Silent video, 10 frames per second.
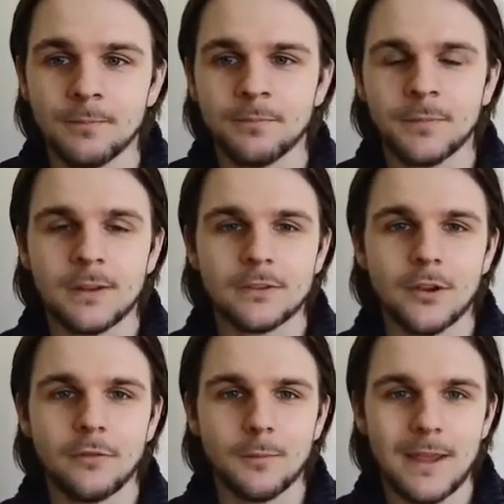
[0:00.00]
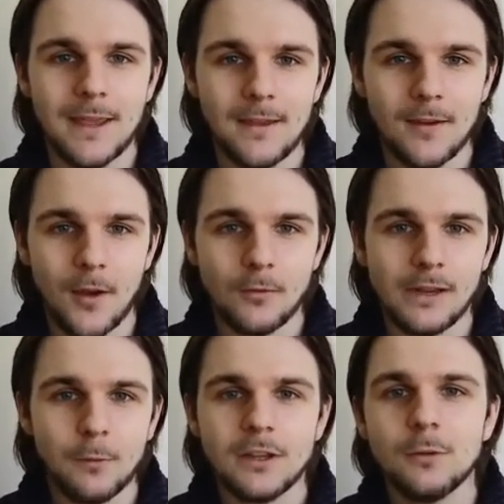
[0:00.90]
So from here, only
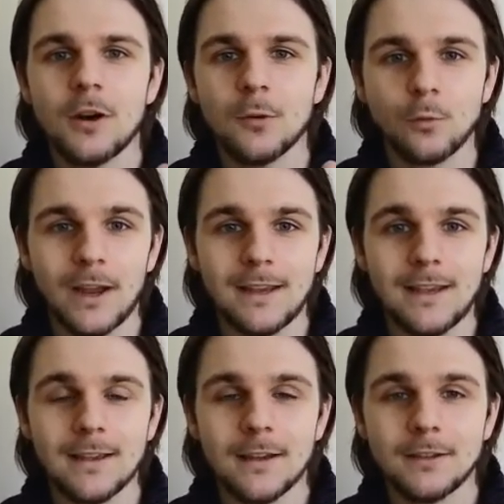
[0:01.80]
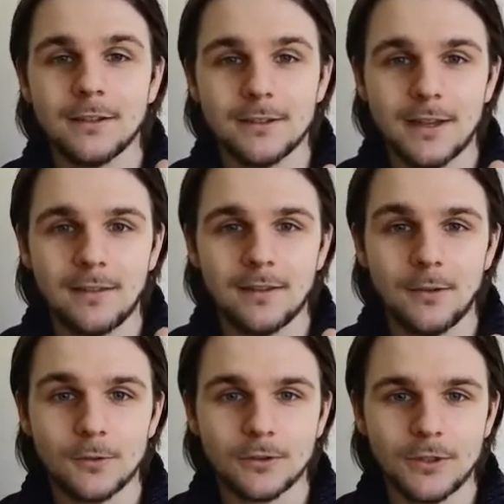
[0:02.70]
when you are ready to send
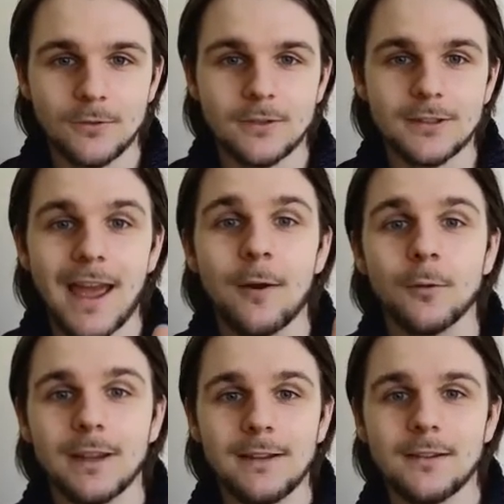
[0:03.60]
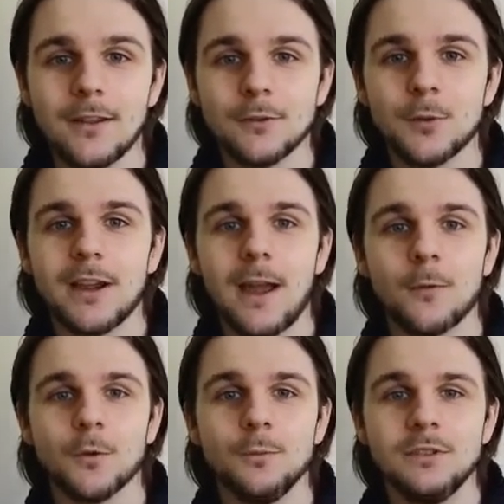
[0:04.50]
your students out into those breakout
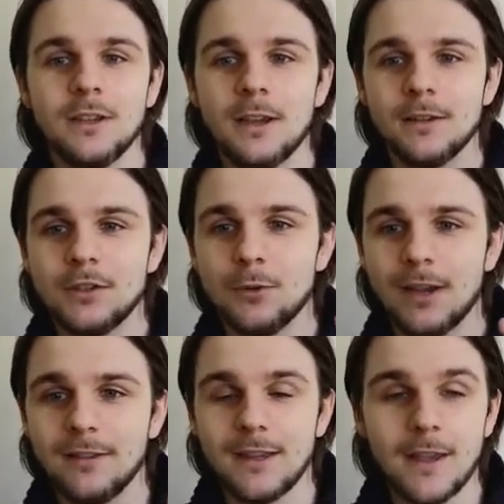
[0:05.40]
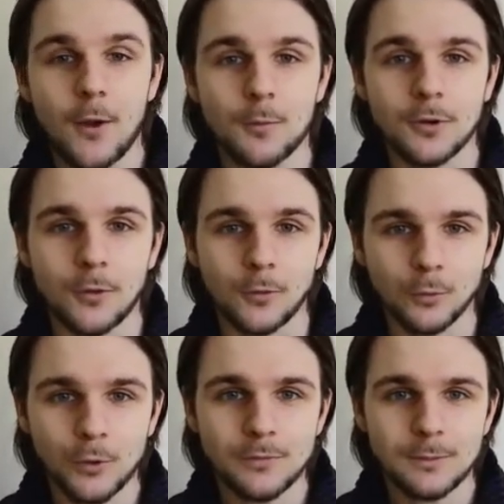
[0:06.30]
rooms do you hit the Open All
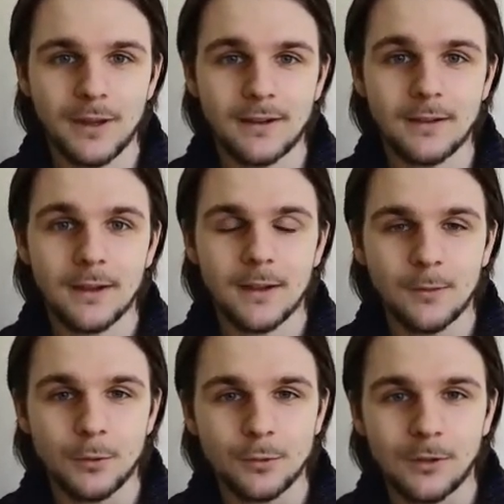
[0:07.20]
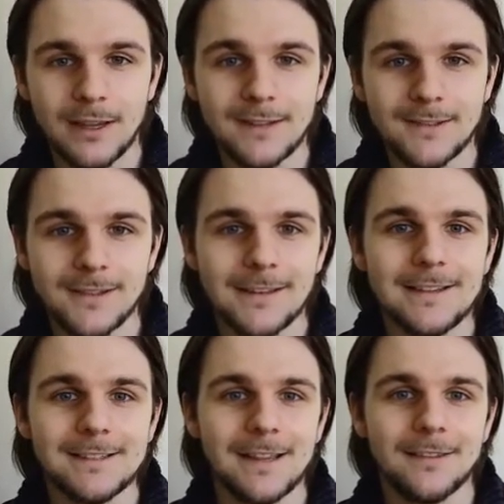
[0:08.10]
Rooms button, which will instantly
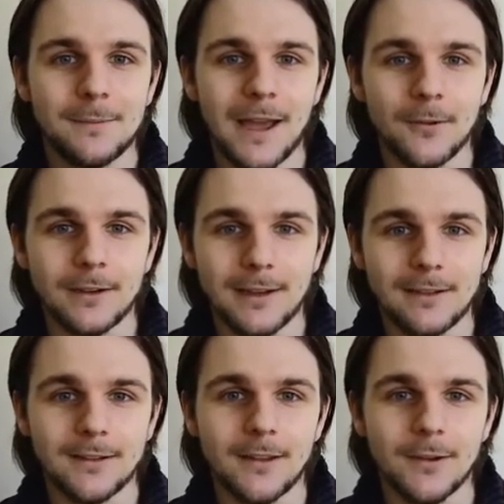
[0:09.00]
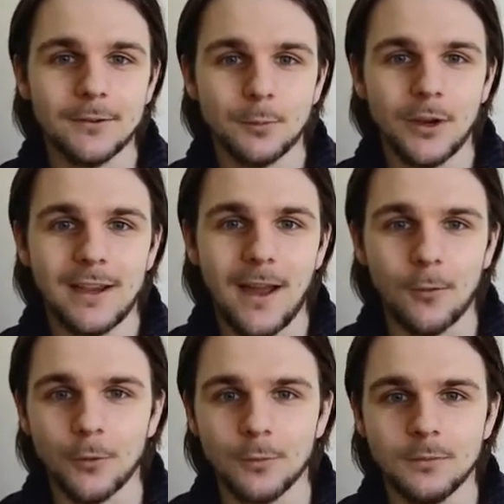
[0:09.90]
send them out into those breakout
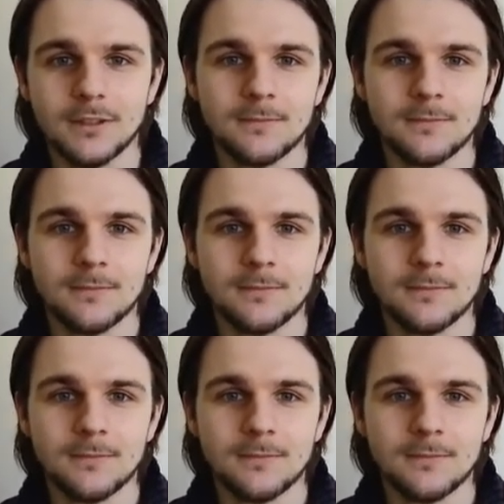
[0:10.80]
rooms.